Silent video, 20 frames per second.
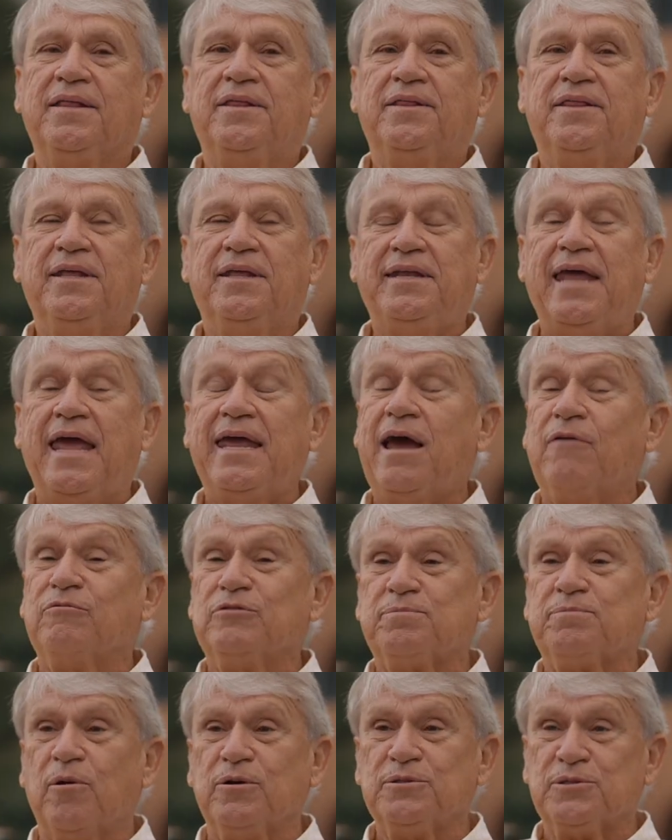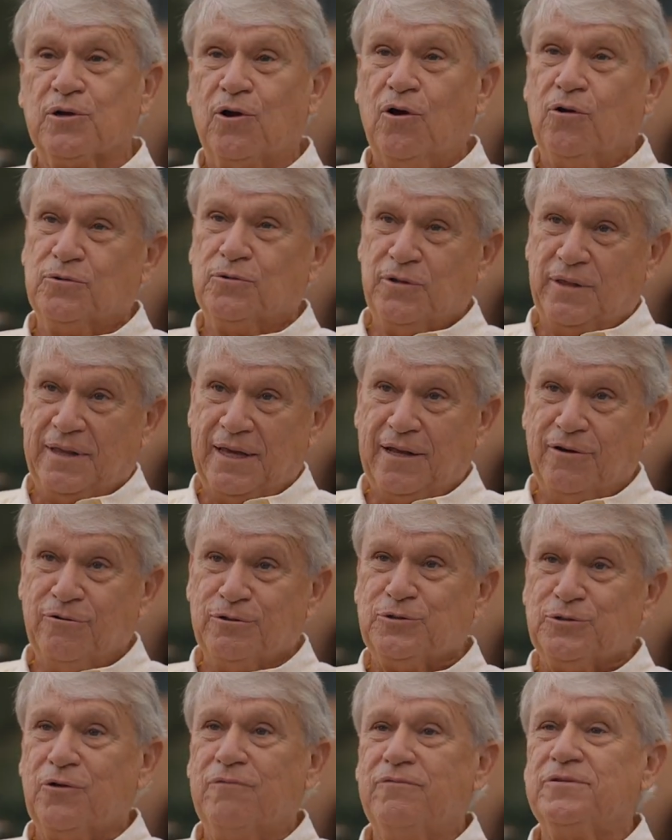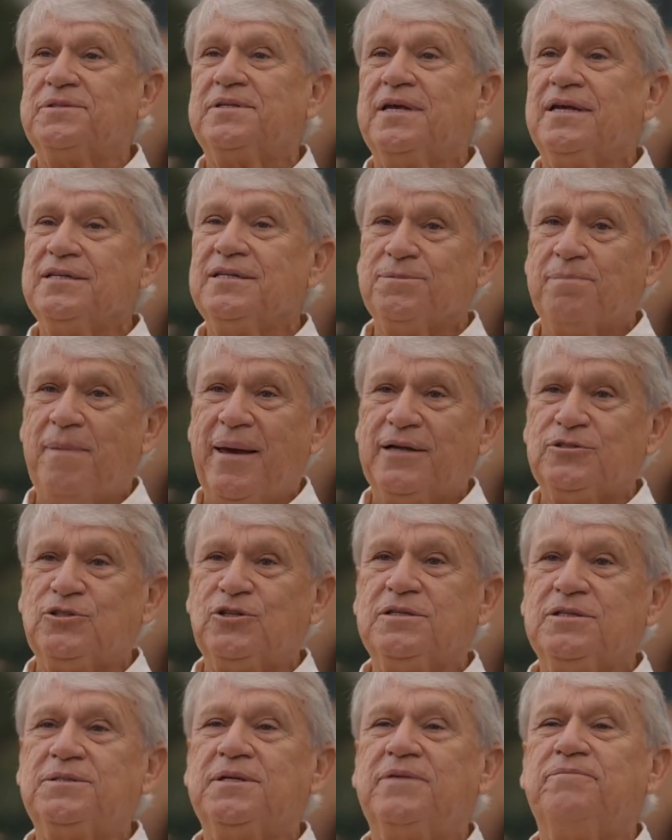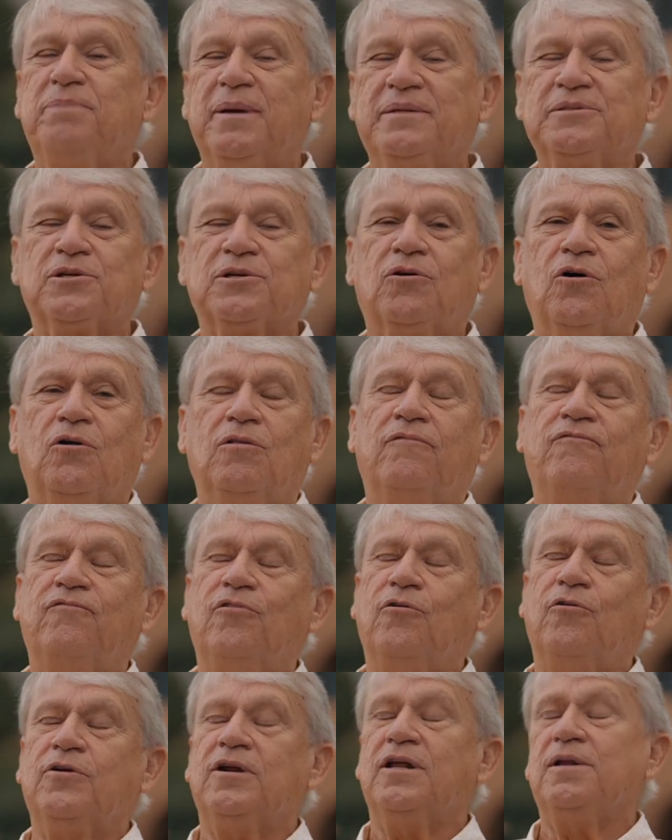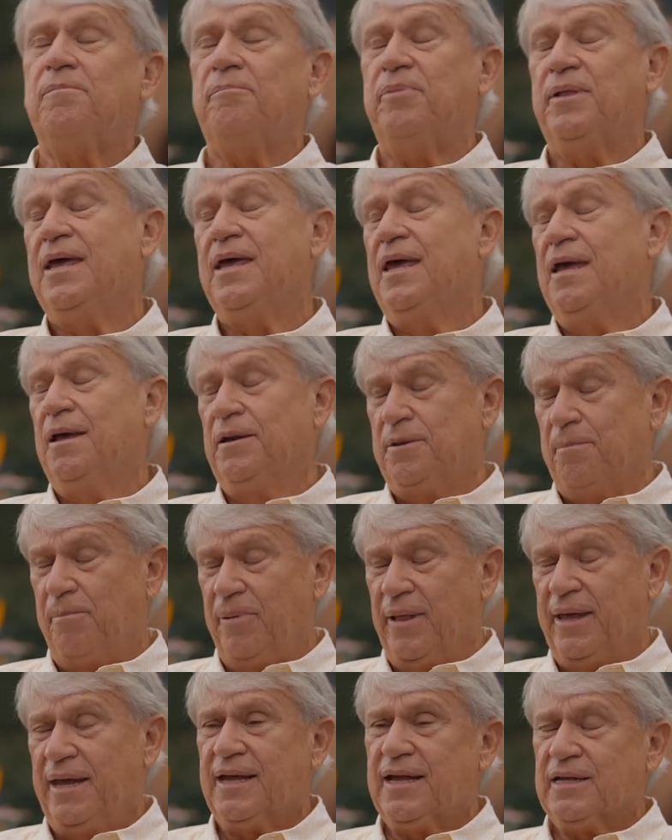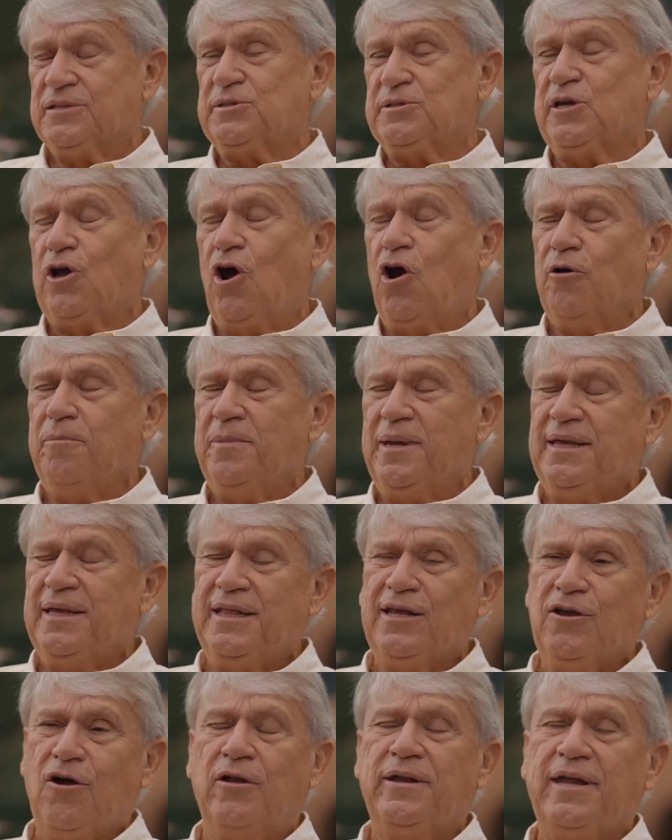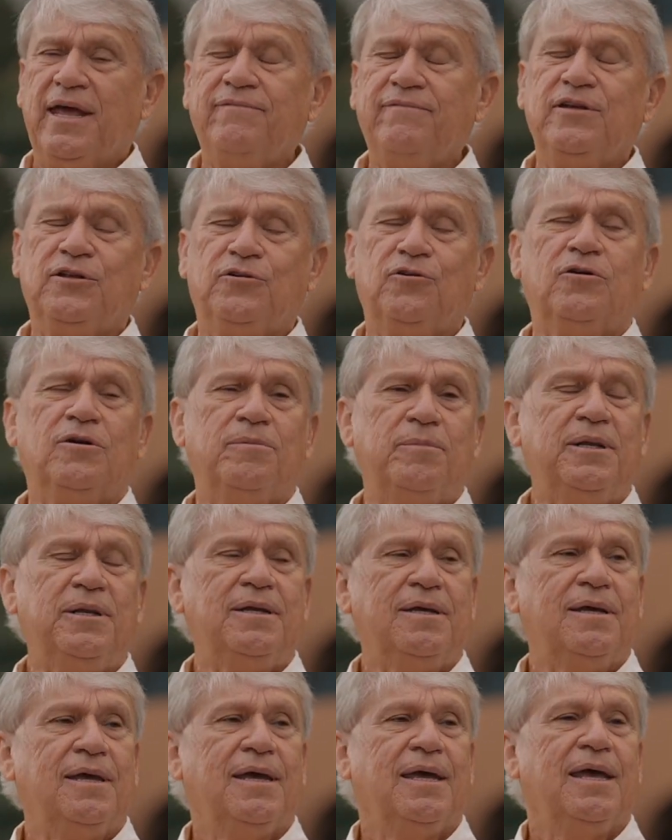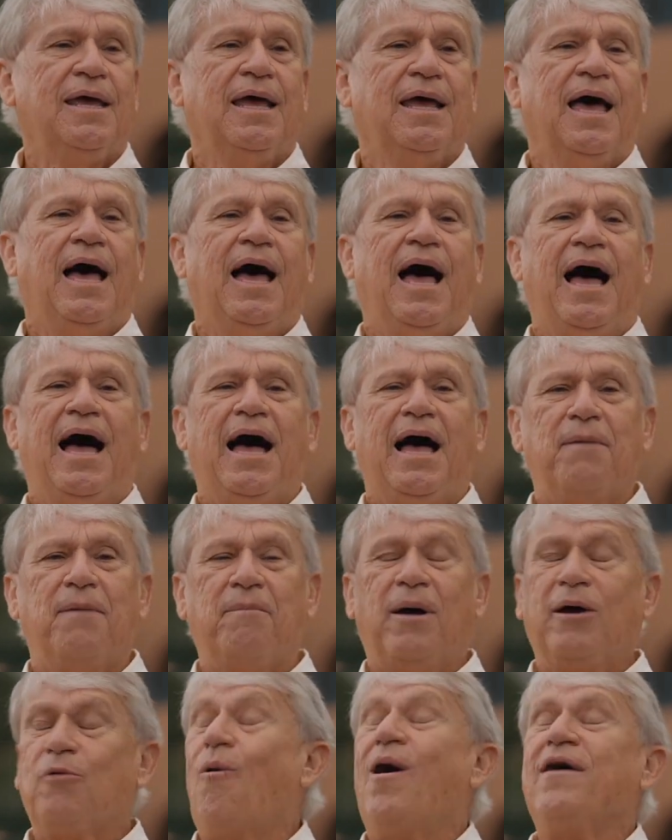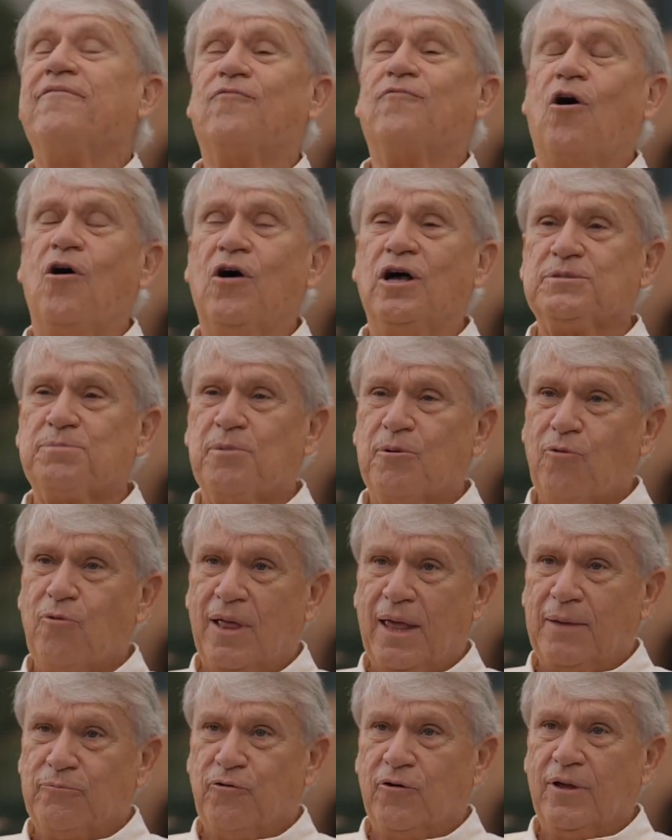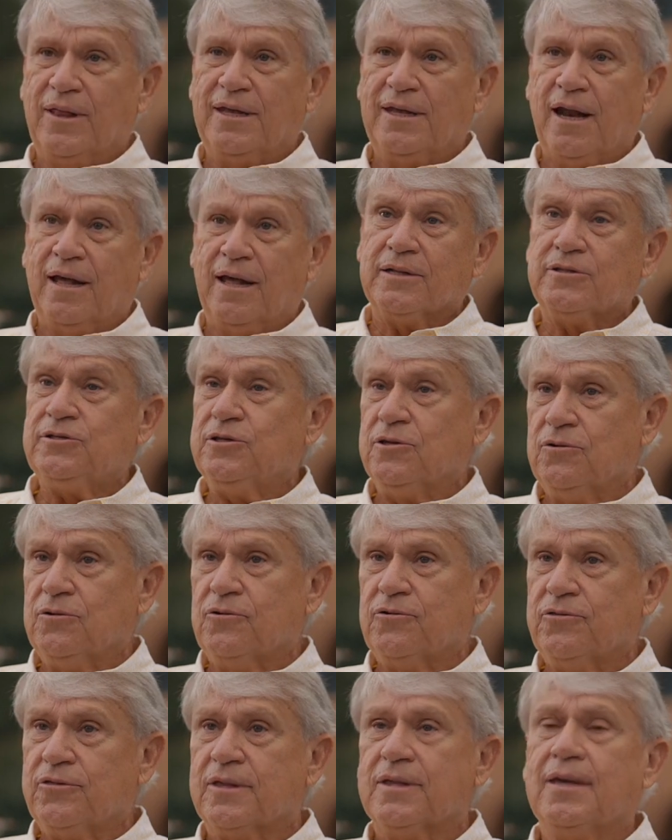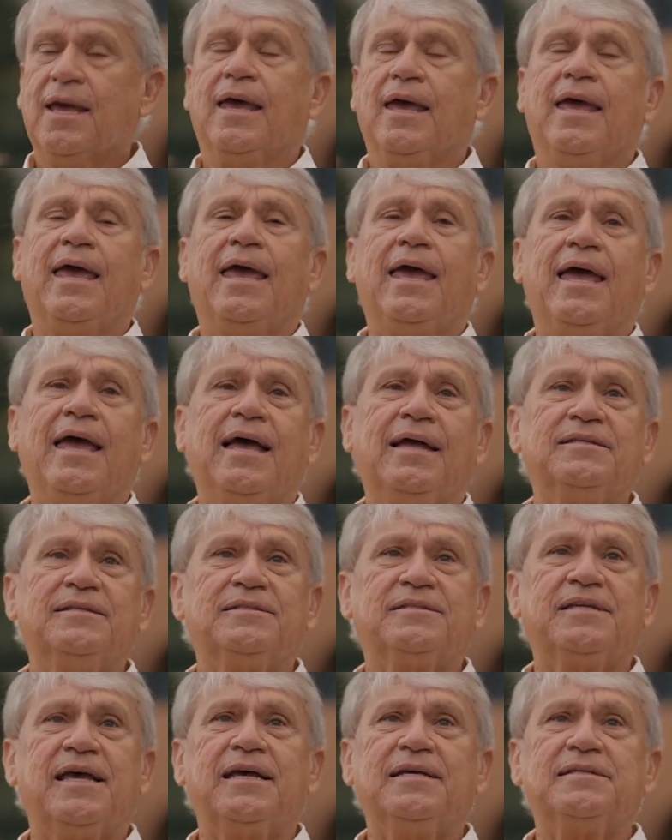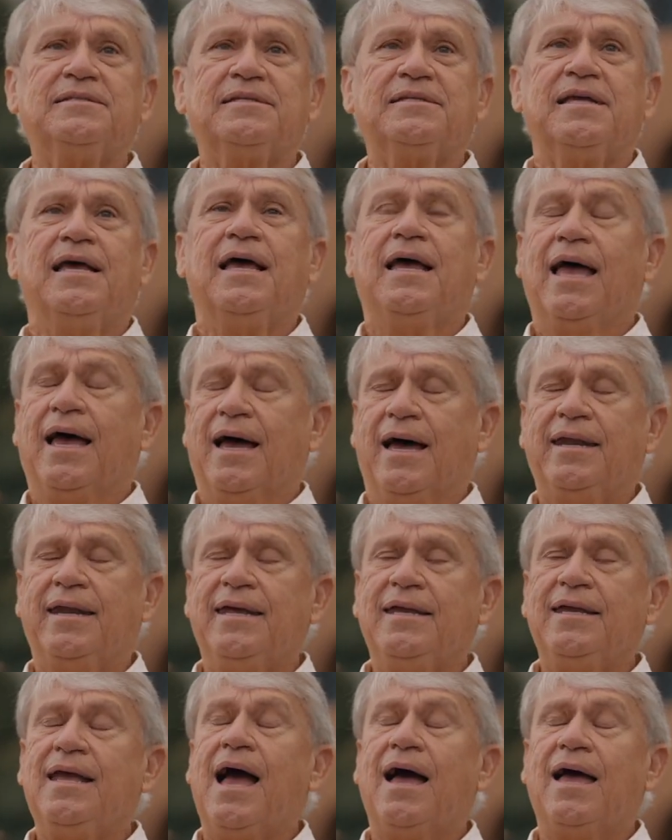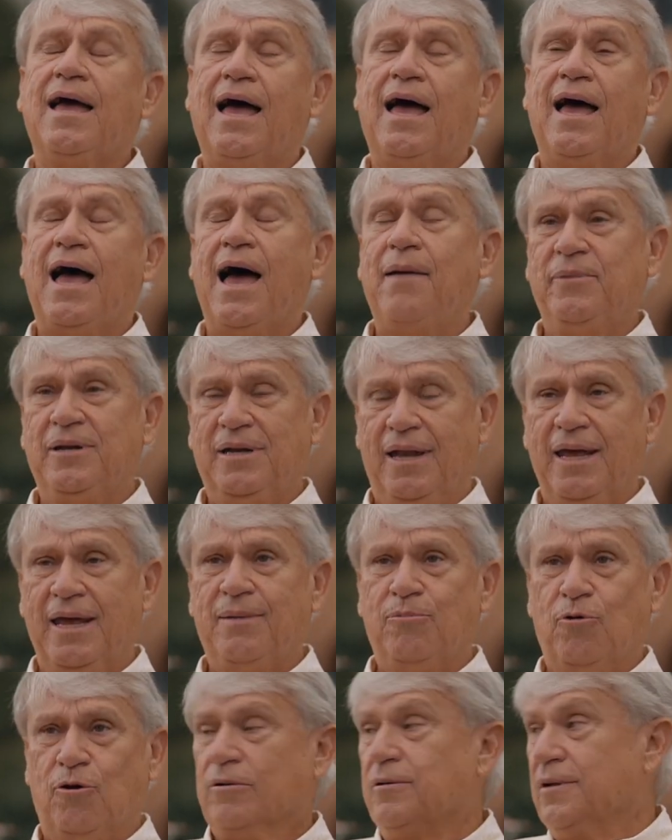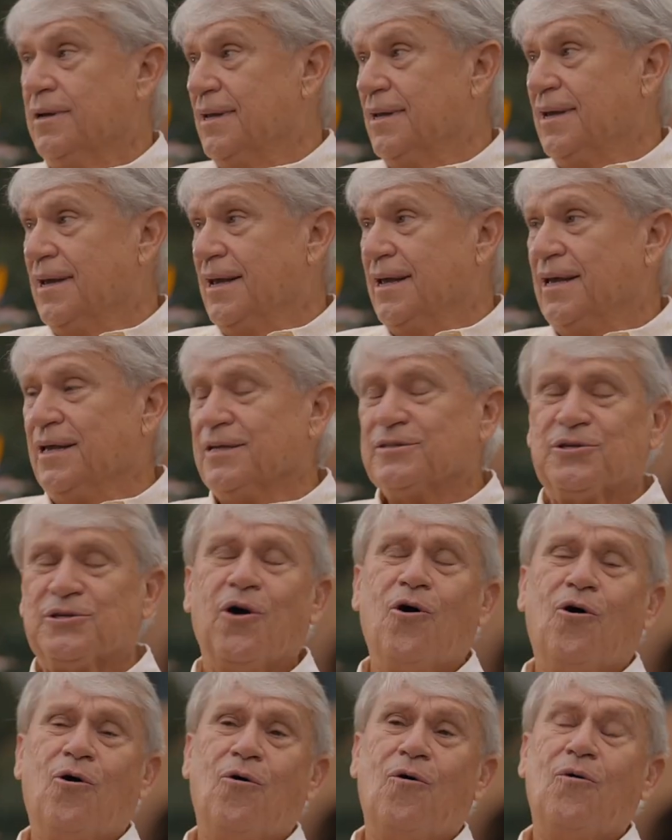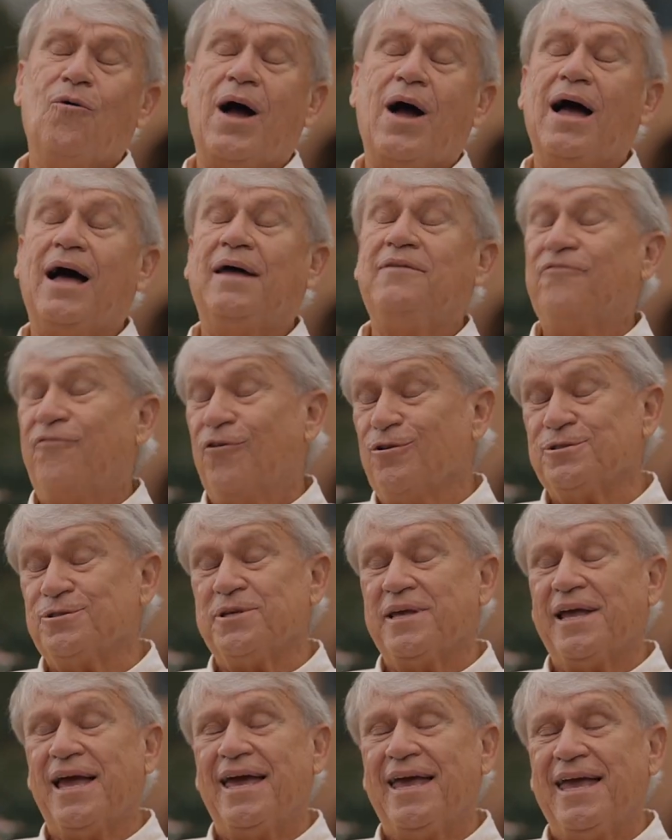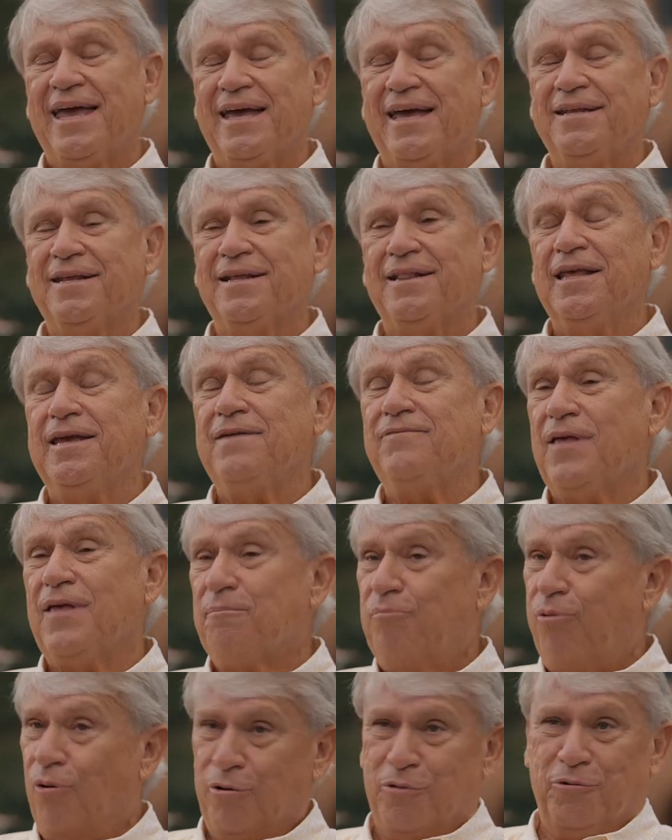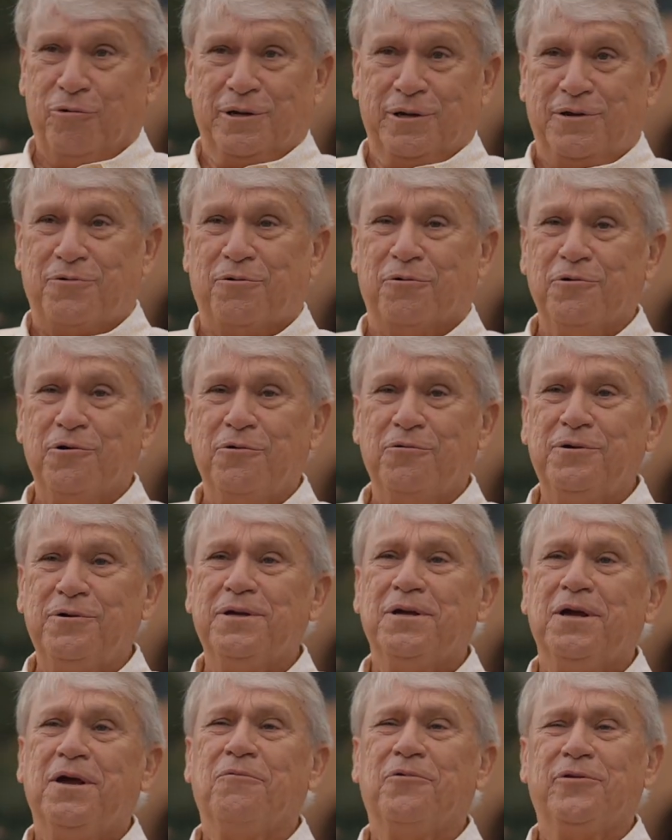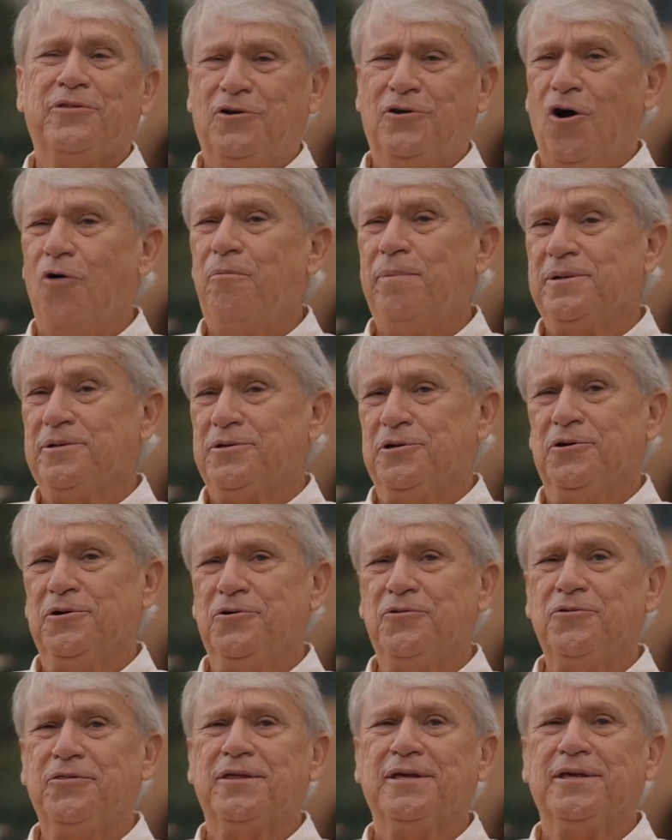the day I was supposed to go to the inter-service tennis matches in Pensacola, Florida to play against the Army in the All-Navy tournament. My wife calls me while I'm drilling tooth and says, honey, I'm in labor. So unfortunately I had to leave that poor recruit with an open tooth,